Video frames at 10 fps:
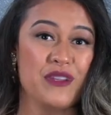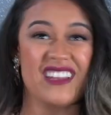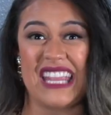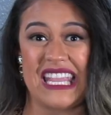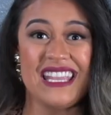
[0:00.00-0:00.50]

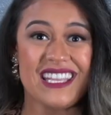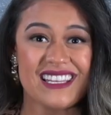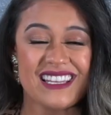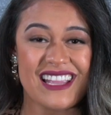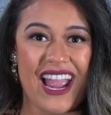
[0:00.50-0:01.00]
gonna eat?
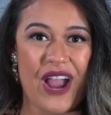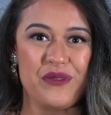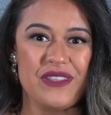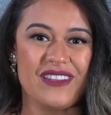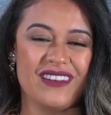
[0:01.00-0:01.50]
How
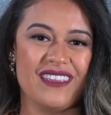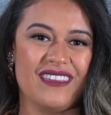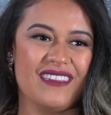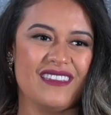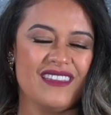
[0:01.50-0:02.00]
are we
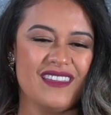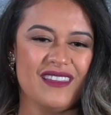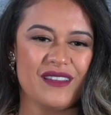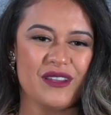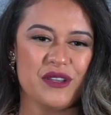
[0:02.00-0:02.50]
gonna
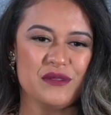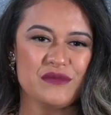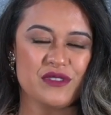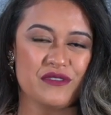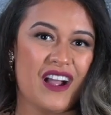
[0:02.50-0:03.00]

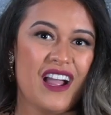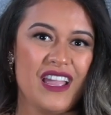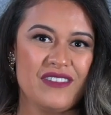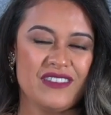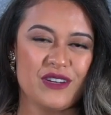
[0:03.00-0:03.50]

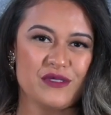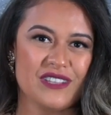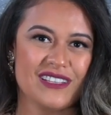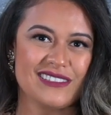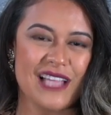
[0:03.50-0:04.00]
survive? And then it was
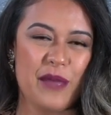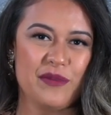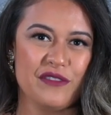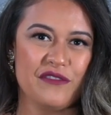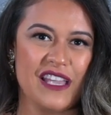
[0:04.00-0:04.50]
like a slap
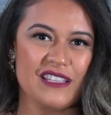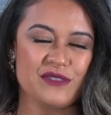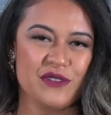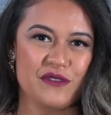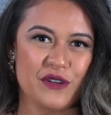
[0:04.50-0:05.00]
in the
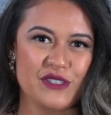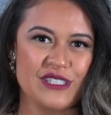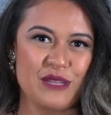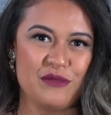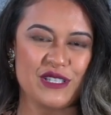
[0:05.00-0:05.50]
face when the first
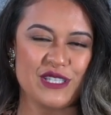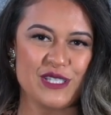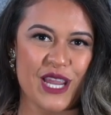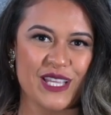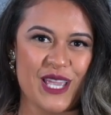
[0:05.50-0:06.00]
stimulus
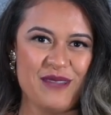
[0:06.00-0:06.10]
check